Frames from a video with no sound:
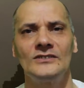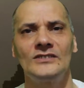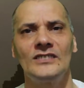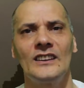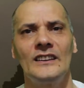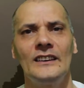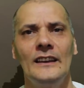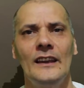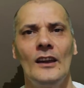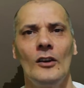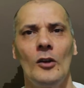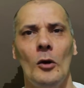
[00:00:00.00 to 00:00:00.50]

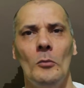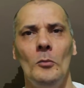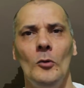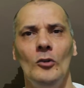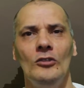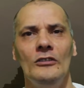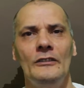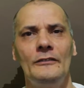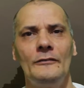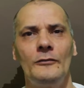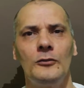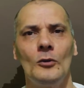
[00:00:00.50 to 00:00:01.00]
certainly a lot
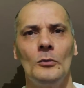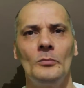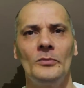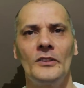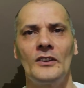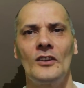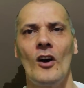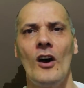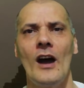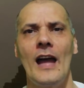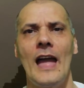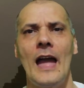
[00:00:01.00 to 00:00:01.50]
more informed
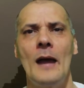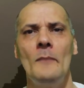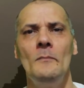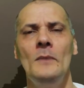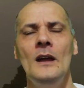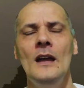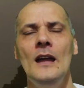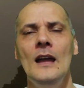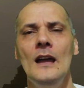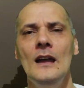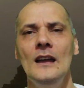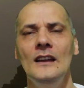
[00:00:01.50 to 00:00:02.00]
than I am.